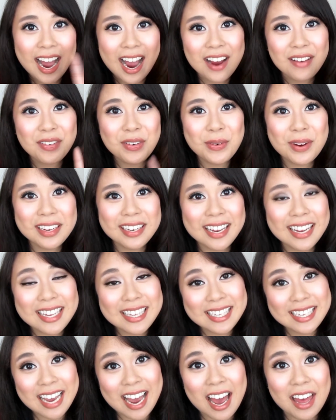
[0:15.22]
Hi everyone,
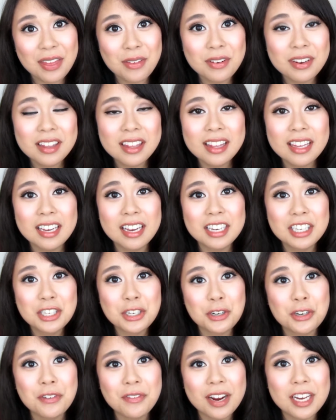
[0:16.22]
it's Katherine, the
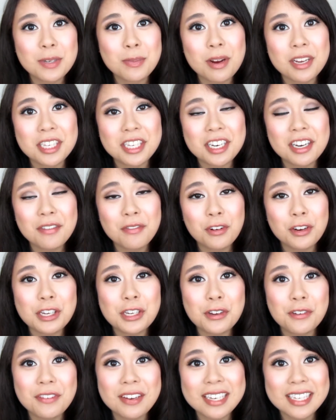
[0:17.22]
External Vice President for
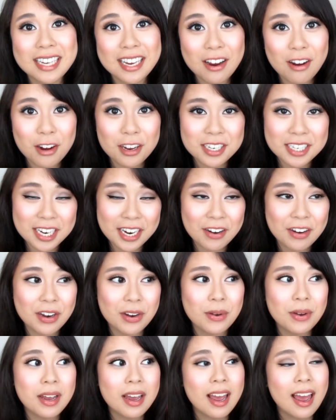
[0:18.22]
UVSA
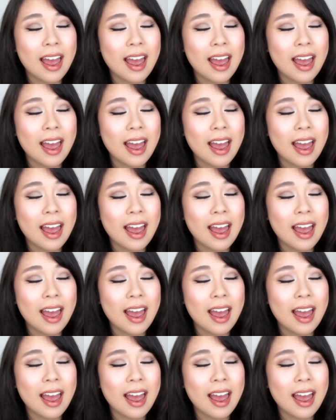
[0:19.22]
Ontario,